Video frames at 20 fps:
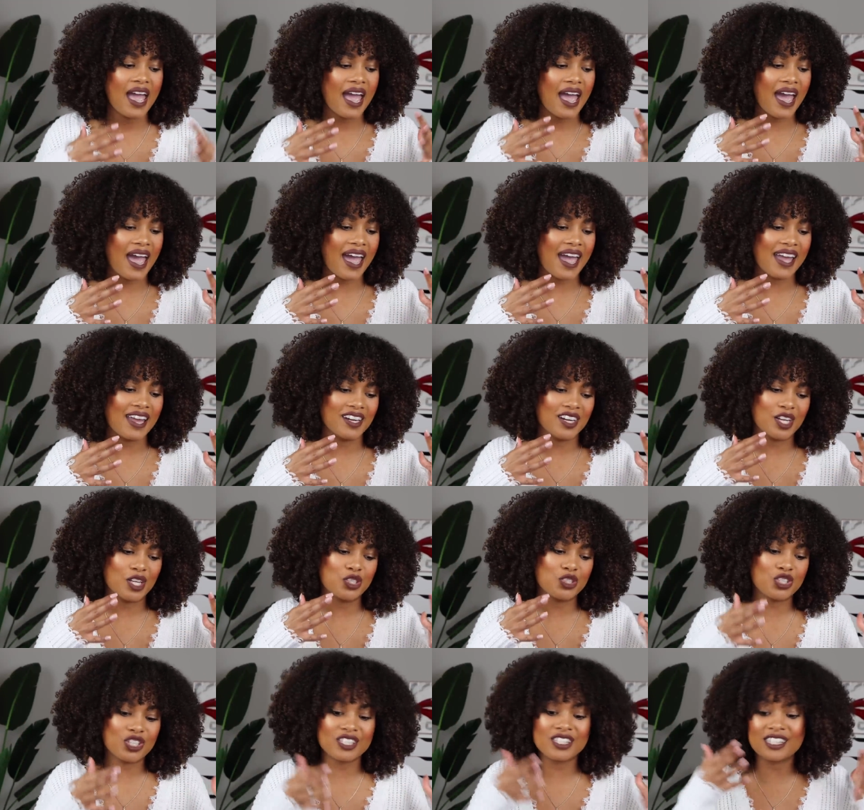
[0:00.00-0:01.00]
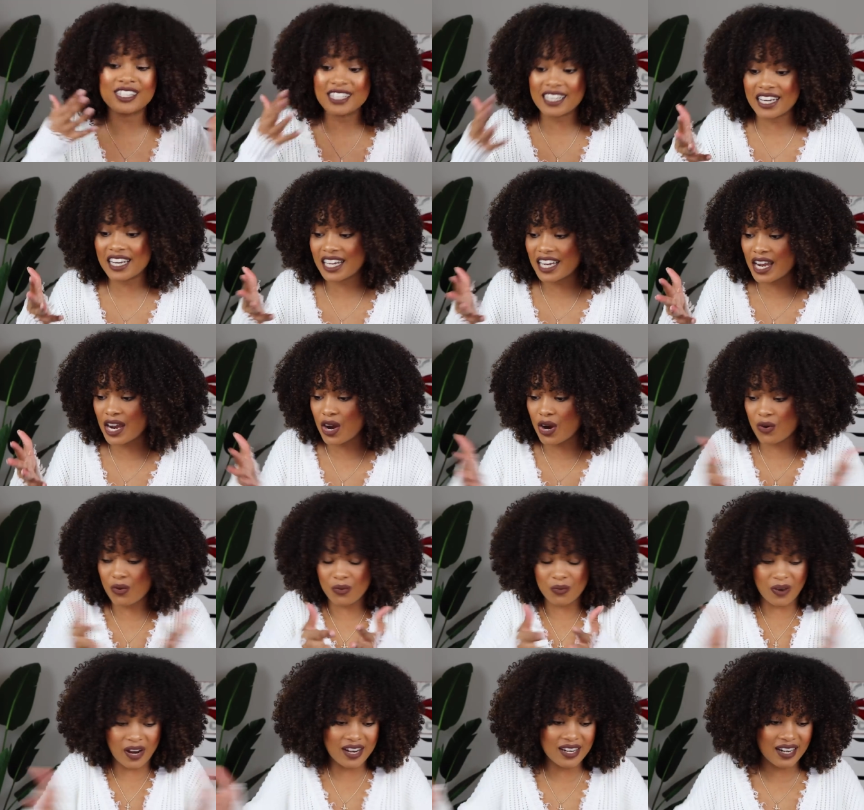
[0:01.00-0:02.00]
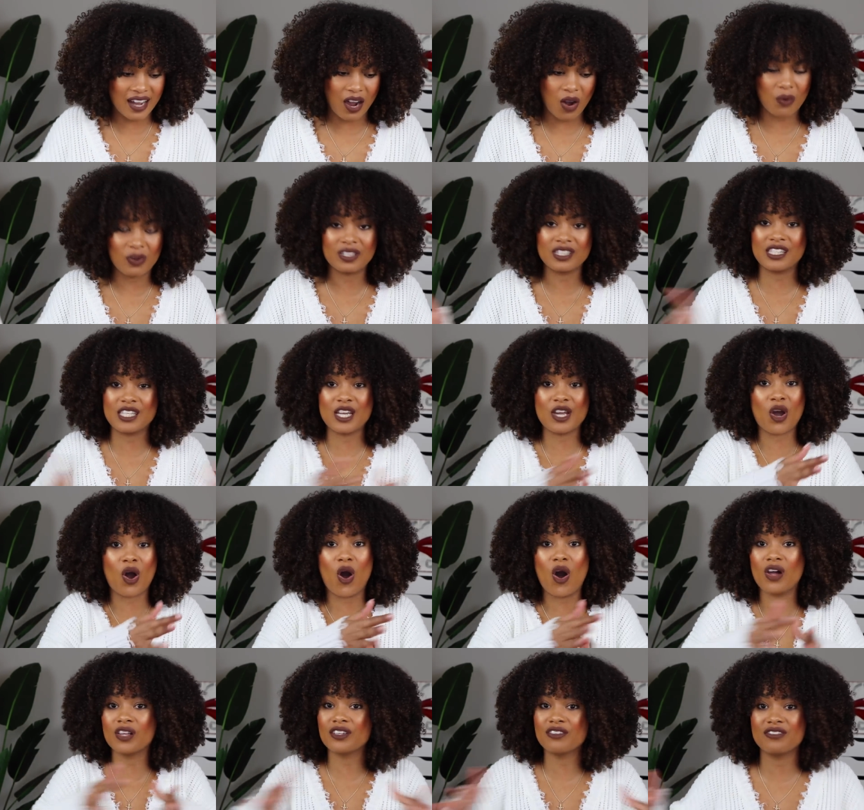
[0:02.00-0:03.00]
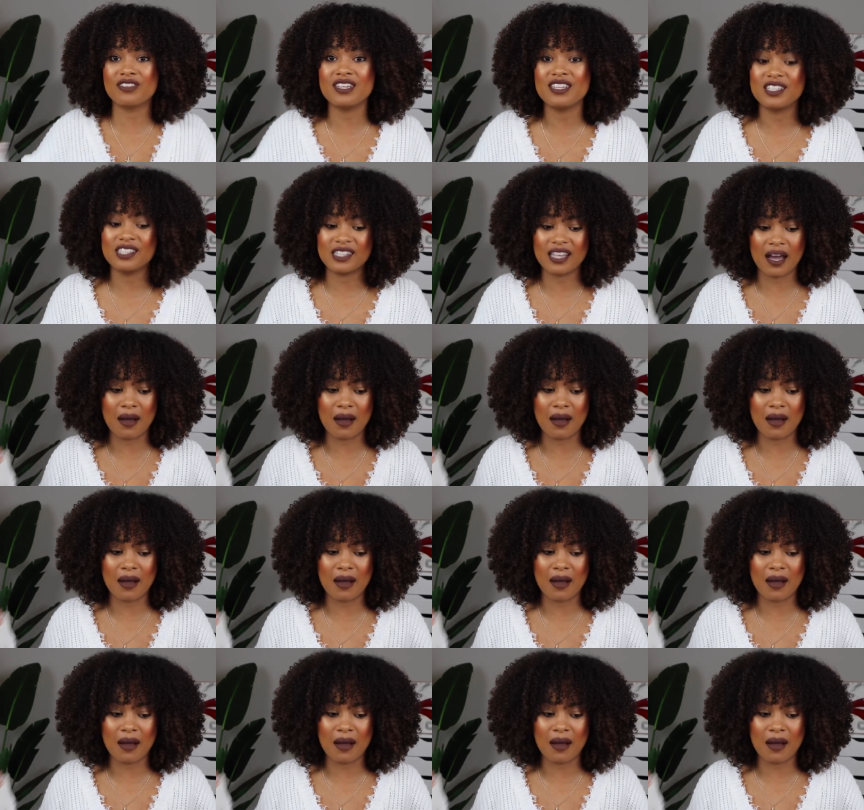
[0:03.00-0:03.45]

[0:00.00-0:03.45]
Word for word: and just sitting here right now and seeing all of these